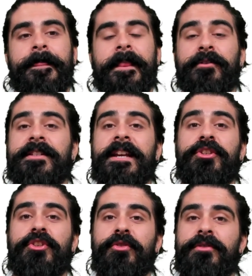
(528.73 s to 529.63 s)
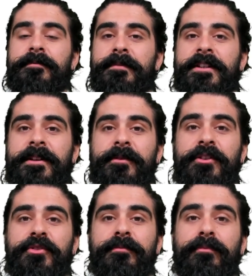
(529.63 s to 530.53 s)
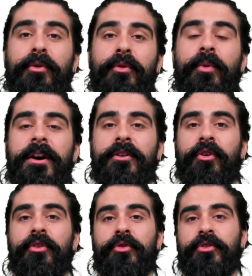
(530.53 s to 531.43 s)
Now stay tuned because I'm going to do more work on